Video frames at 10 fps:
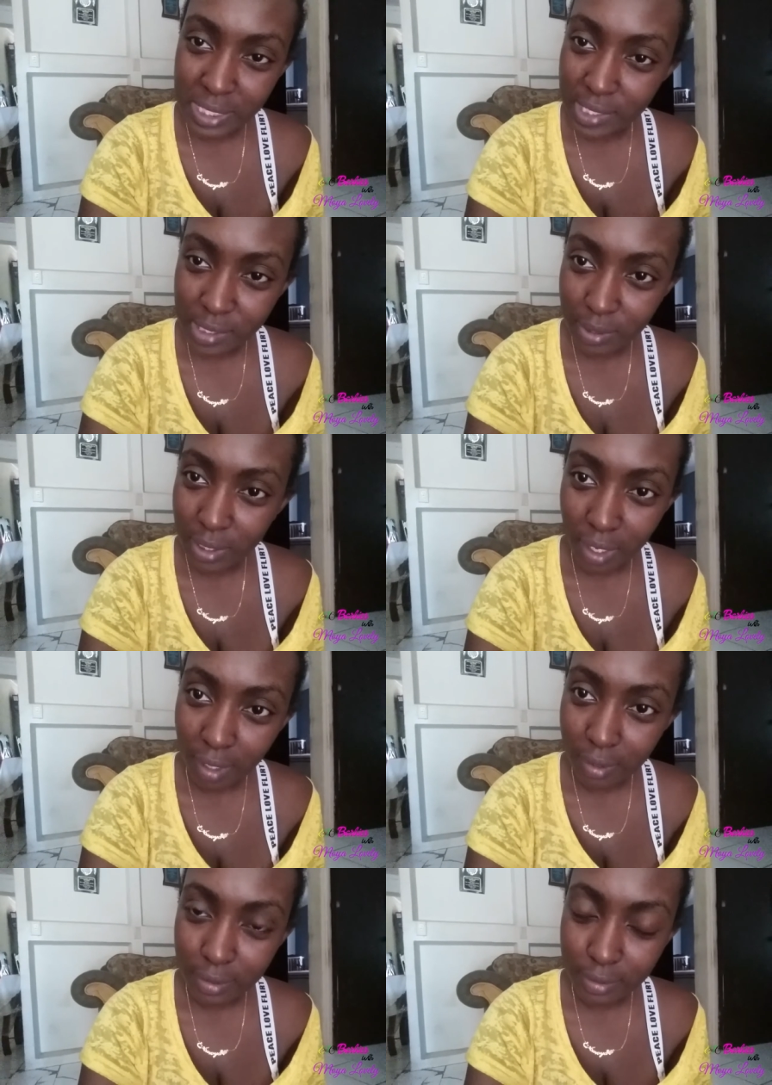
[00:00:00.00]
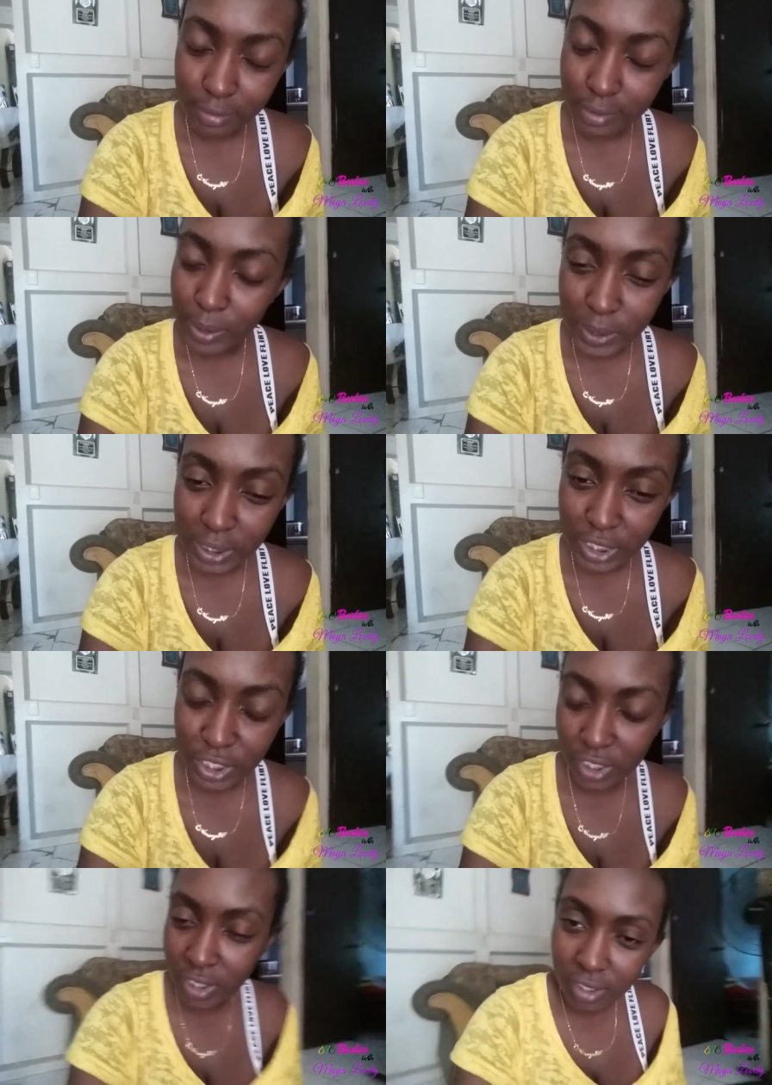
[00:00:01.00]
no 6 o'clock. No
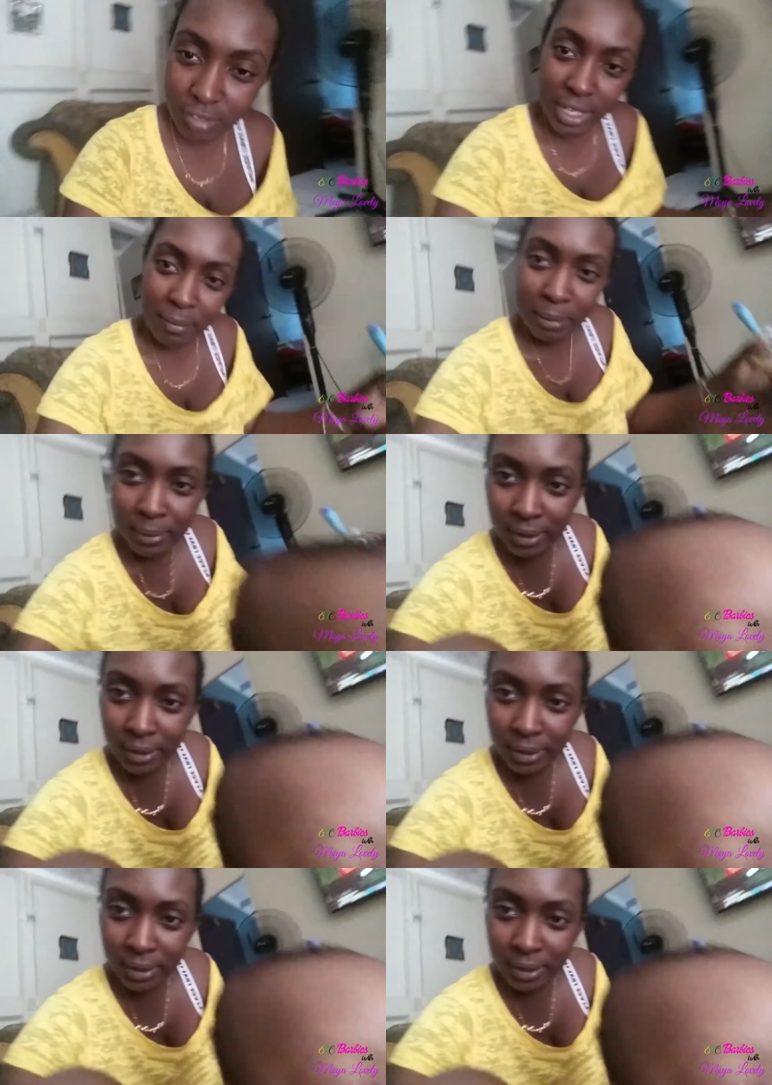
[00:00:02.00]
GG, right